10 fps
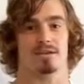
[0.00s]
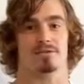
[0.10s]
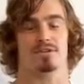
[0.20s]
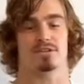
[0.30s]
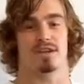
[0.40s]
If
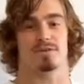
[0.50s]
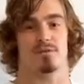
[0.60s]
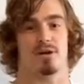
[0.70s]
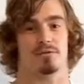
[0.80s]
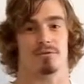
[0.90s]
you just have
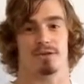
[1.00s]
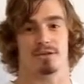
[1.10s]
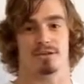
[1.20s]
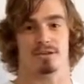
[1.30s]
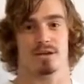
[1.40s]
raw
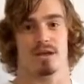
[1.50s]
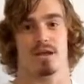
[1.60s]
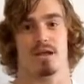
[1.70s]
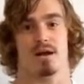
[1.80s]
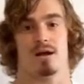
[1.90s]
footage,
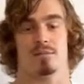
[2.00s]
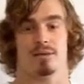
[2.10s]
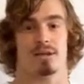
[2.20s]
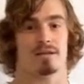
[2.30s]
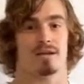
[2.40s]
a
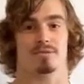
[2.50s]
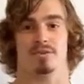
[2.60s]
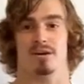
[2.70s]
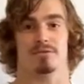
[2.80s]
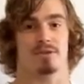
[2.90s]
lot of times it's
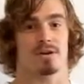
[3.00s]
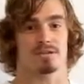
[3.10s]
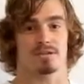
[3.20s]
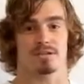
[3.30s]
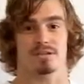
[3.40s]
hard for
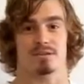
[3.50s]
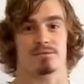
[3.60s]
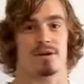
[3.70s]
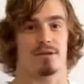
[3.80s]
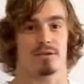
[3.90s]
coaches to
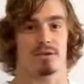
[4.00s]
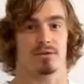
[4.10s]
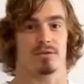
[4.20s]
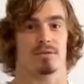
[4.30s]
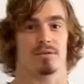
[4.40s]
follow
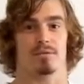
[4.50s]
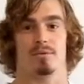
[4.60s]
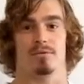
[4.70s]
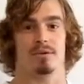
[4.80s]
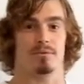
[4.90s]
you. They
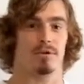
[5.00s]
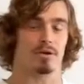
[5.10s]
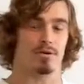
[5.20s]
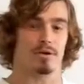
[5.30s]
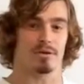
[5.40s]
won't know where
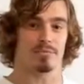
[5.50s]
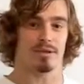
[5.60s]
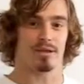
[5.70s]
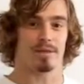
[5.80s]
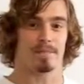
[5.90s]
you are on a
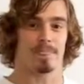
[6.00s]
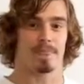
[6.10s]
play.